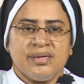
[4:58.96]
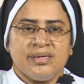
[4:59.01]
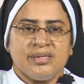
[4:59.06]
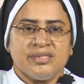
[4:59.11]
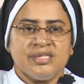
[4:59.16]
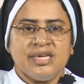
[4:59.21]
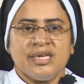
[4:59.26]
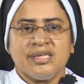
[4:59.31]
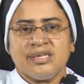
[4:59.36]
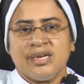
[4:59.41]

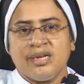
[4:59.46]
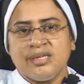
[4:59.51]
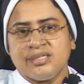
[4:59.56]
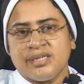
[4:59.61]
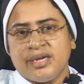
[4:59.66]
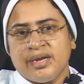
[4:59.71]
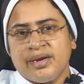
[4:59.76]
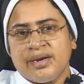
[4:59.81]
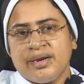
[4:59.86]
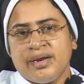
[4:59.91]
Just
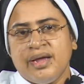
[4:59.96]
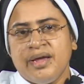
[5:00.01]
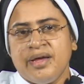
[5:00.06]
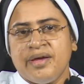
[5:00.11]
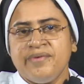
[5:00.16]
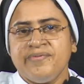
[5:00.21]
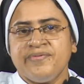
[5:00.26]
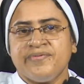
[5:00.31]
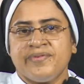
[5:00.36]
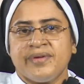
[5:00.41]
listen,
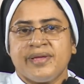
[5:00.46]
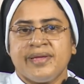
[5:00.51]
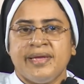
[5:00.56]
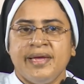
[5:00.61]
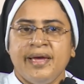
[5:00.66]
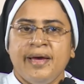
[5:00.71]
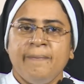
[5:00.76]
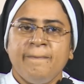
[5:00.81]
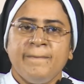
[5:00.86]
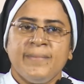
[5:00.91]
if
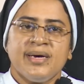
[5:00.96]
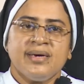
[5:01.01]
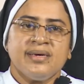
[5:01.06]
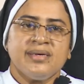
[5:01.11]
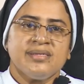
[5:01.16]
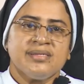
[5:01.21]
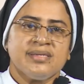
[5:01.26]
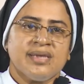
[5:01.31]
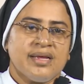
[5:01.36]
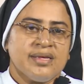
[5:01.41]
m
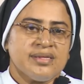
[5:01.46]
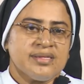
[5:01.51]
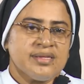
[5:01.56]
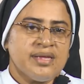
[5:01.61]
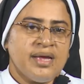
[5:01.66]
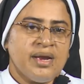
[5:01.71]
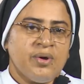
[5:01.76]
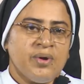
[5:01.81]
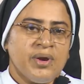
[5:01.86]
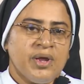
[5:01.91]
is less than or